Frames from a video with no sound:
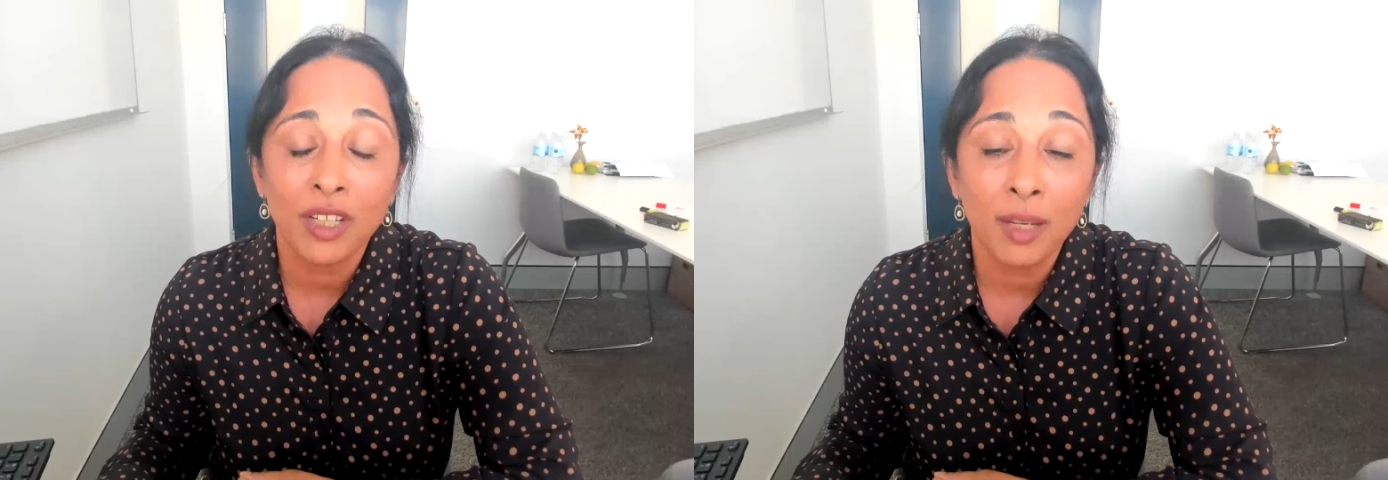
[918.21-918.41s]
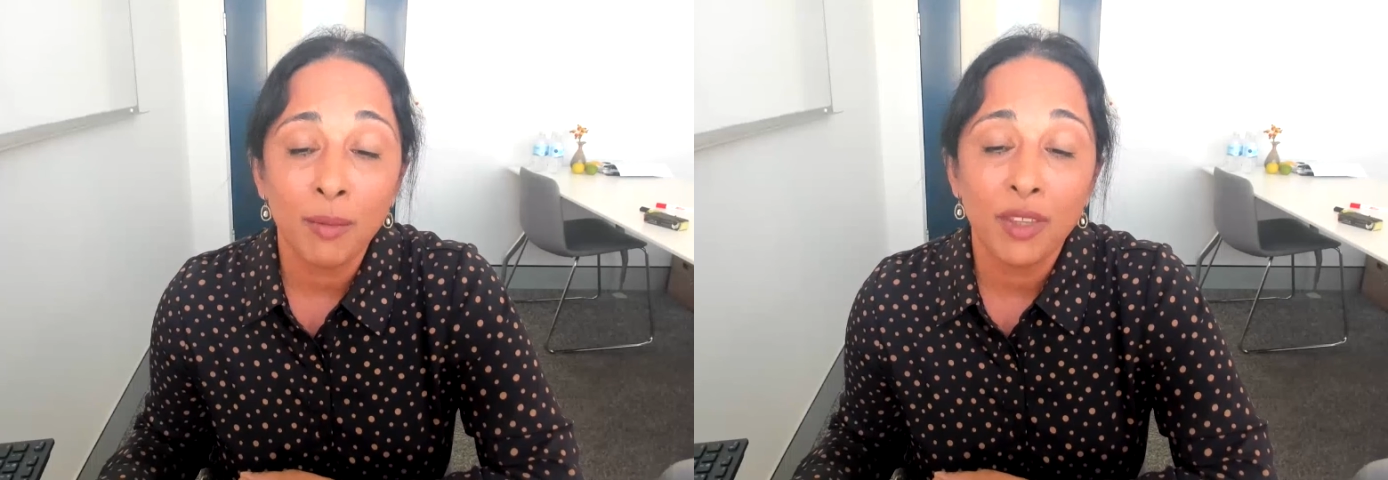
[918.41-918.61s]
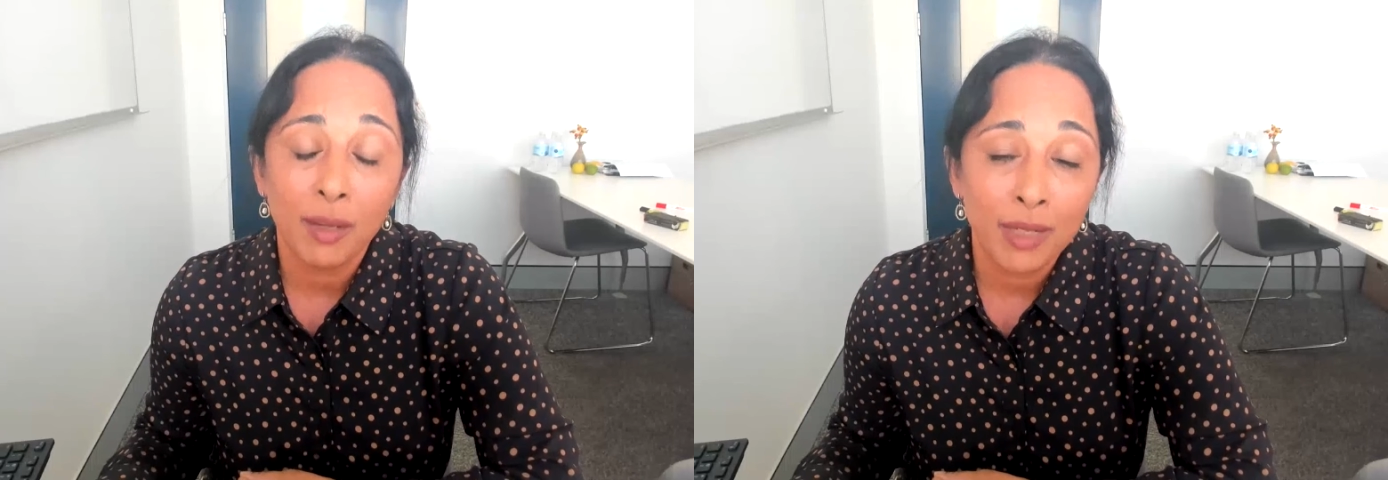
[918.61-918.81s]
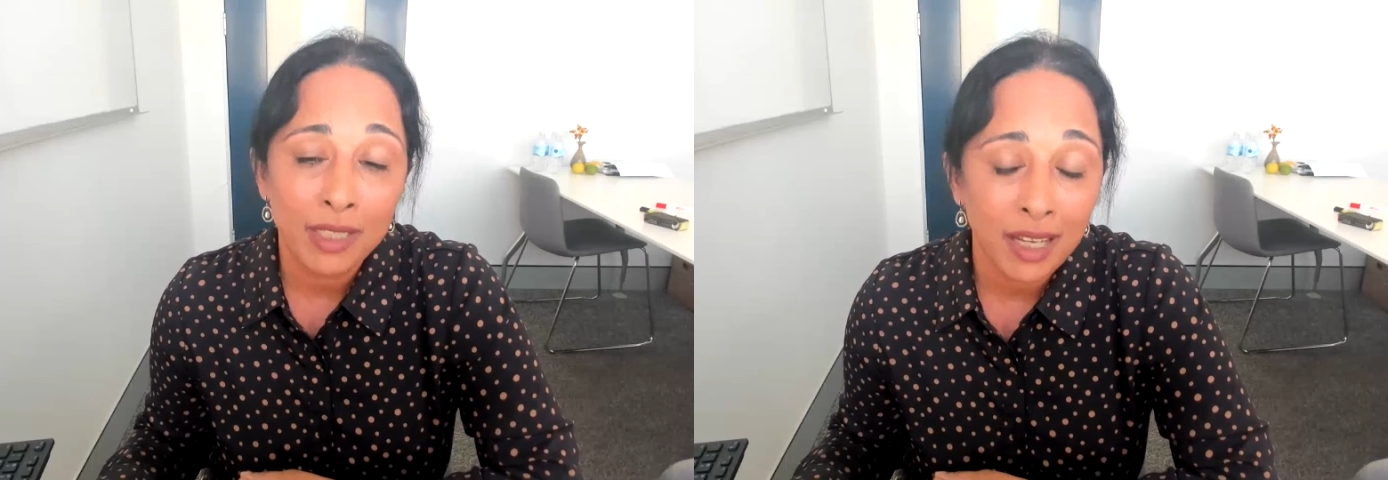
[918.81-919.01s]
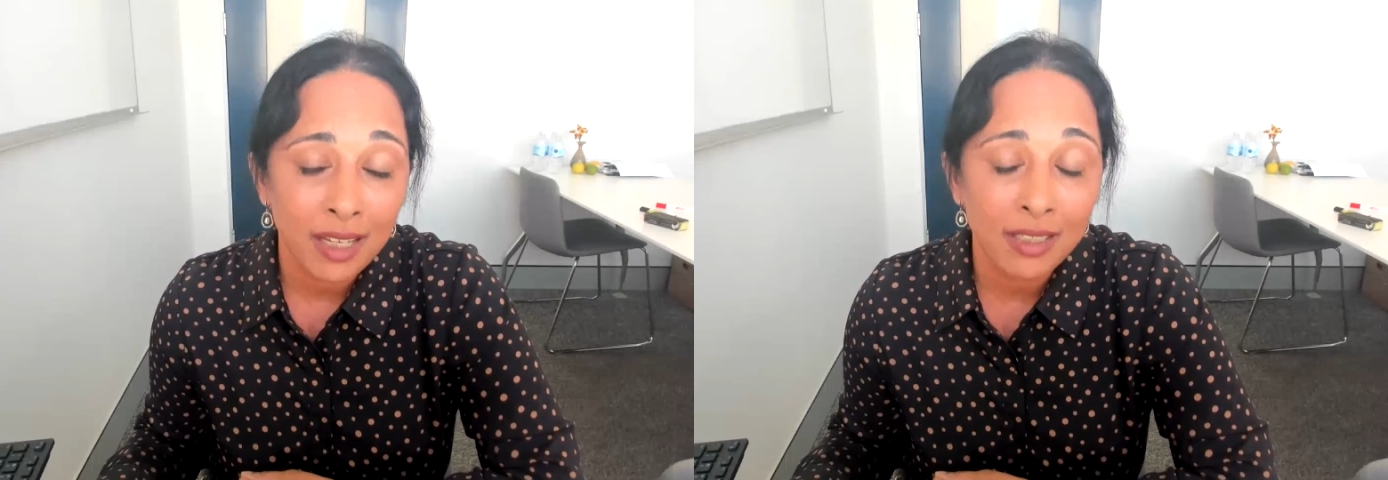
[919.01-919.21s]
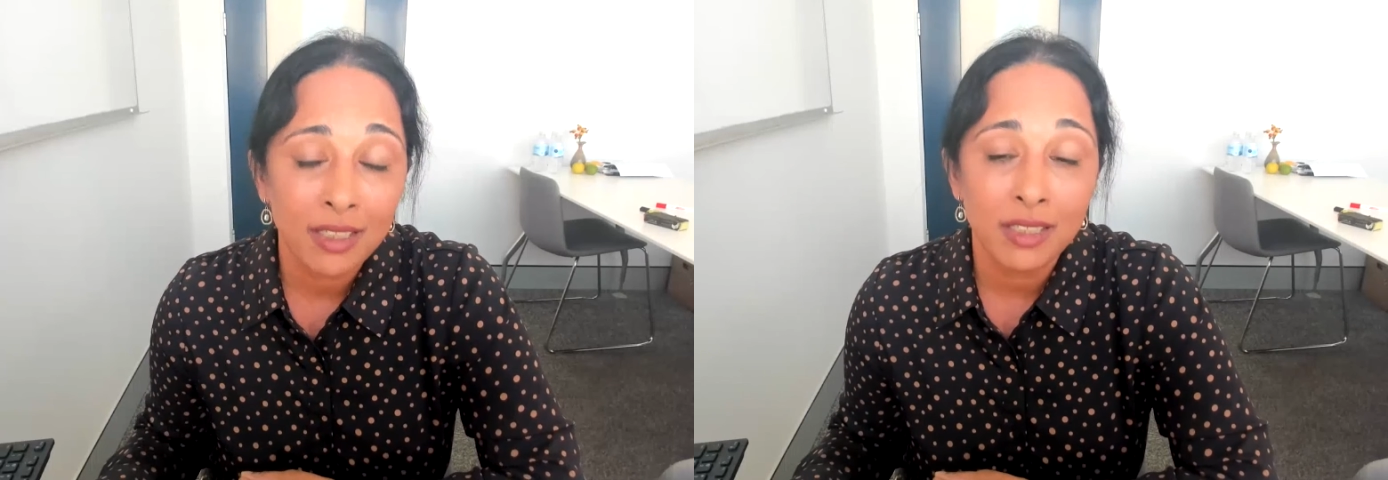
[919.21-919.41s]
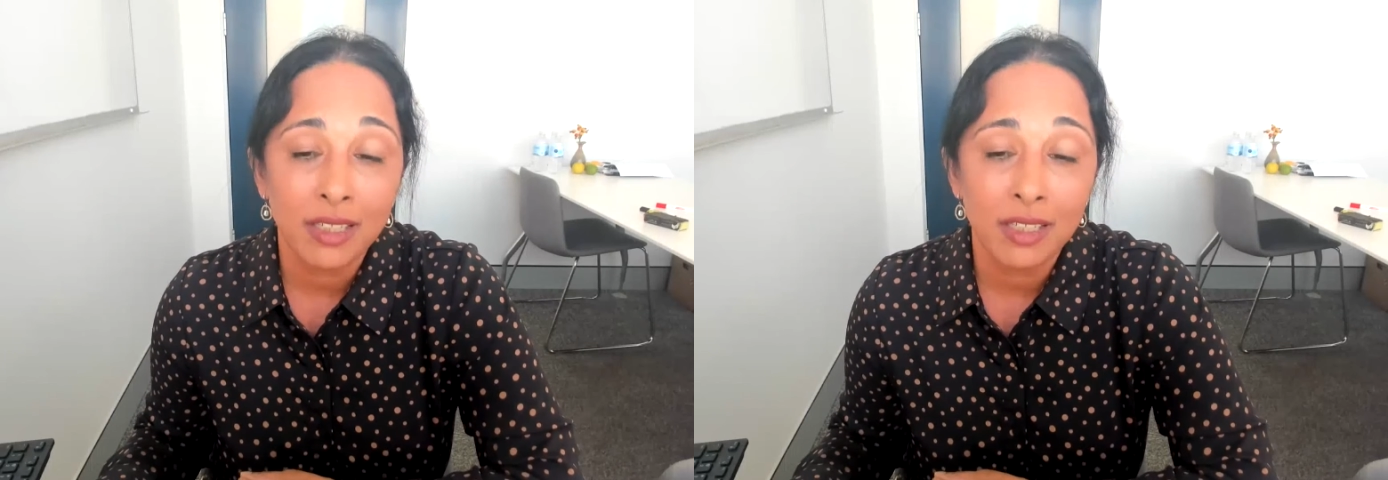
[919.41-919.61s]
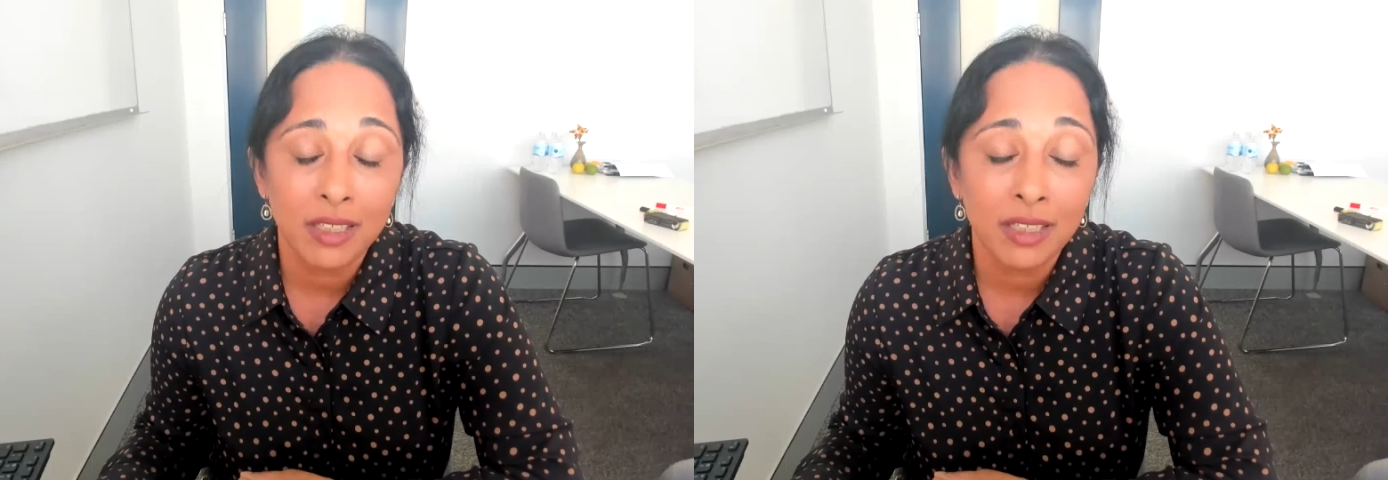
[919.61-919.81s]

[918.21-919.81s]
inhibit that metastases